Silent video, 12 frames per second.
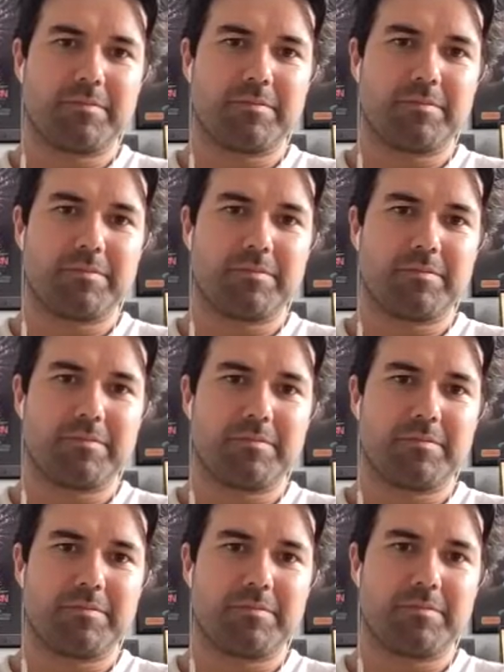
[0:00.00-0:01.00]

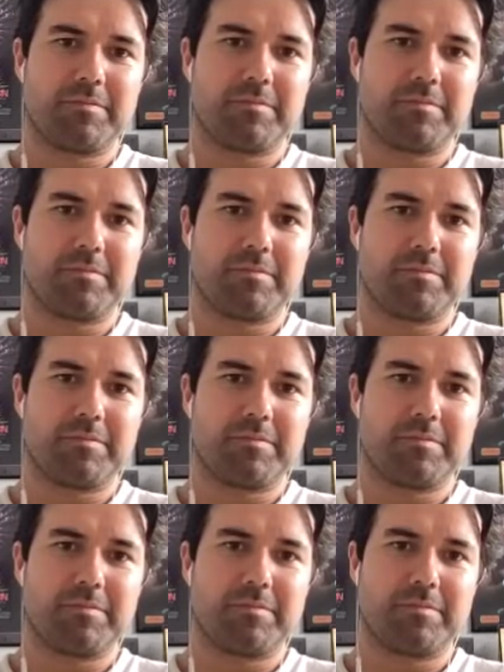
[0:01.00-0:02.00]

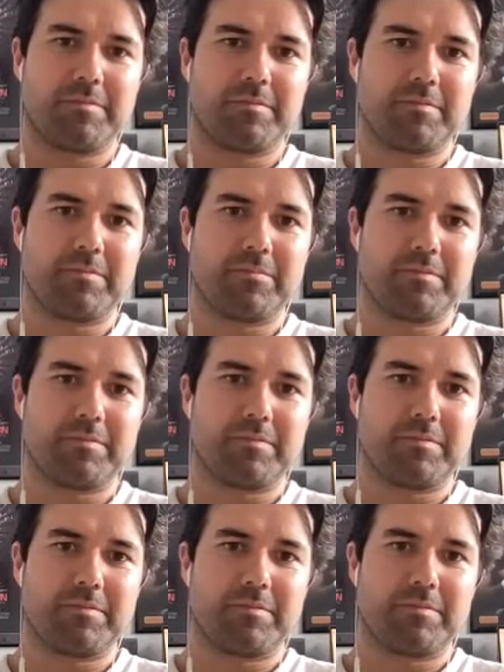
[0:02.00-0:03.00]

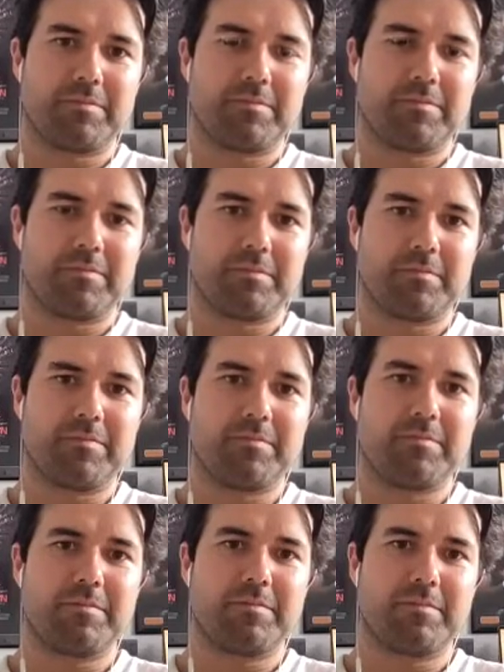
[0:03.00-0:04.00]

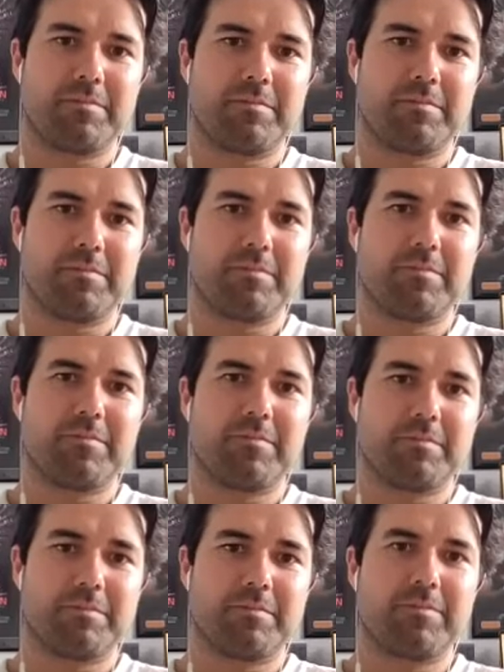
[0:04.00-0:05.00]

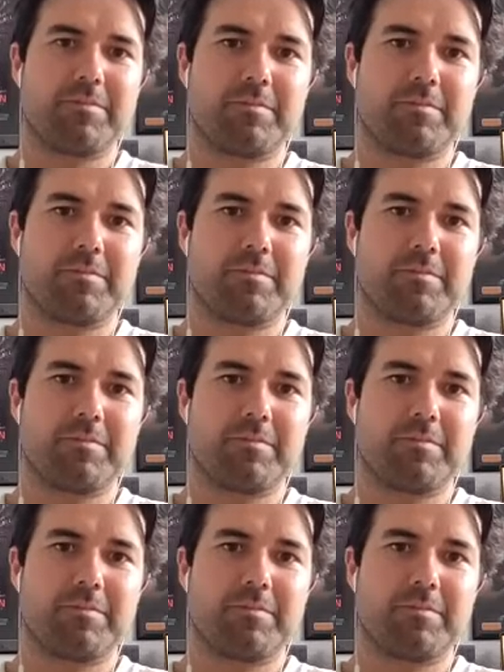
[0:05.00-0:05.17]
This person isn't speaking.